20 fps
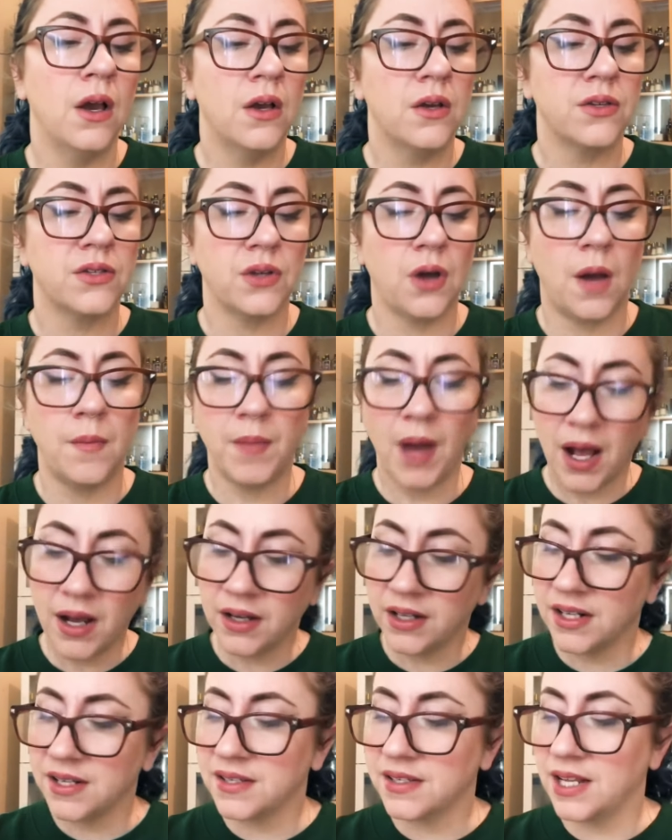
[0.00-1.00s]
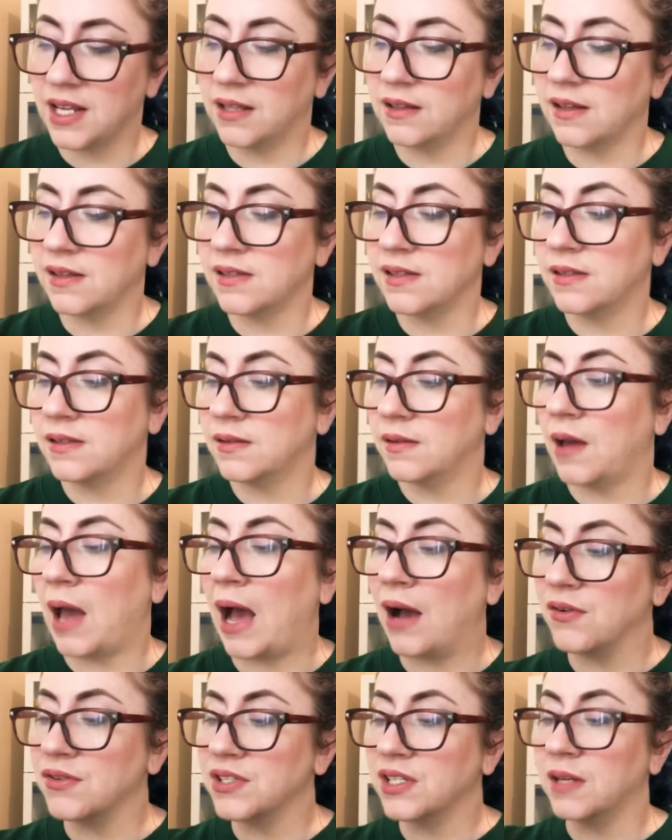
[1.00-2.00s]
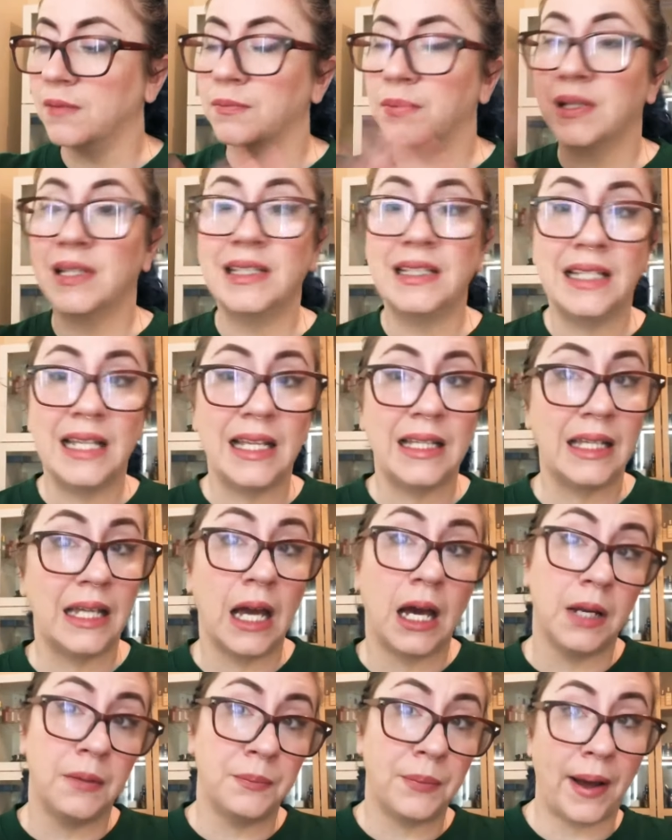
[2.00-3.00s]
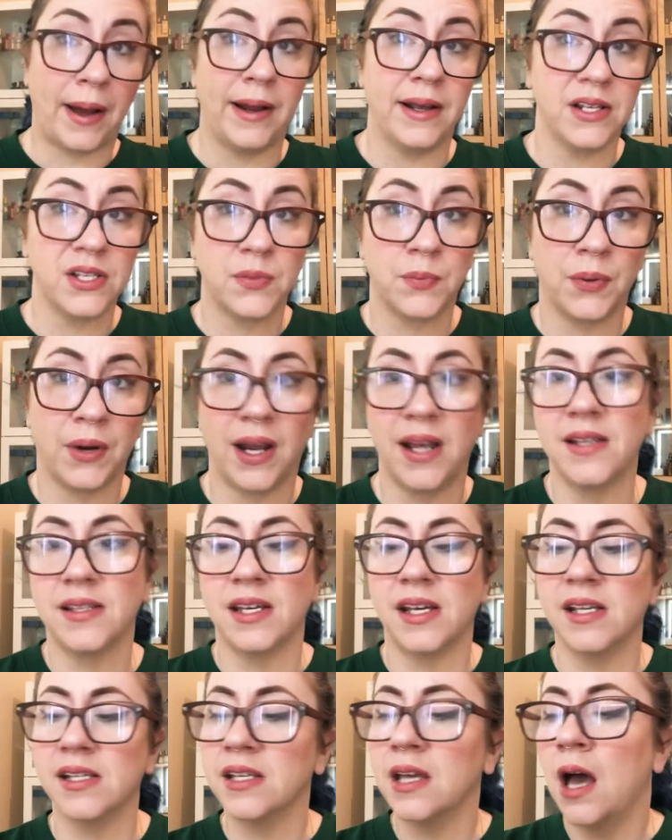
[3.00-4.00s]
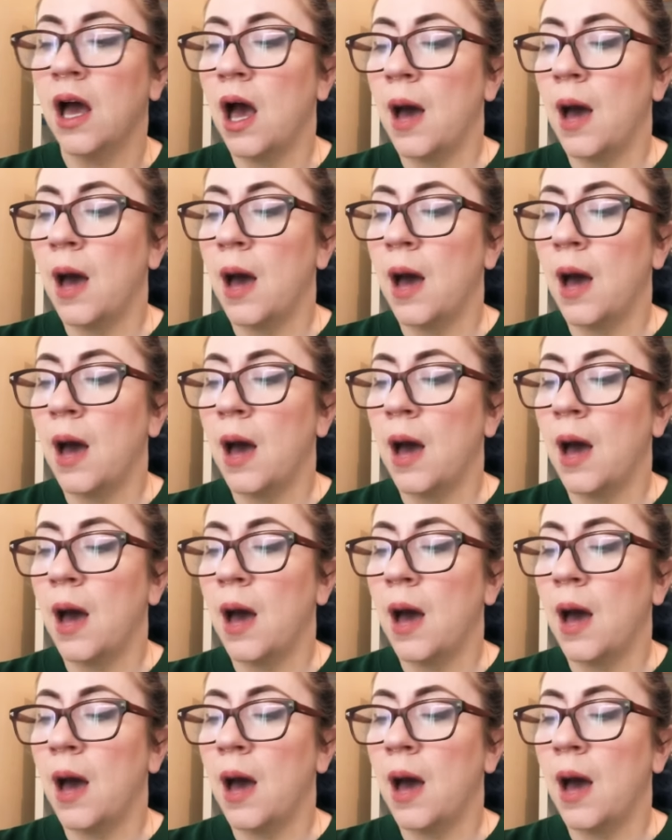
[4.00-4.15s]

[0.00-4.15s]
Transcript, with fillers: So I'm not going to sing this house completely unbiased praises,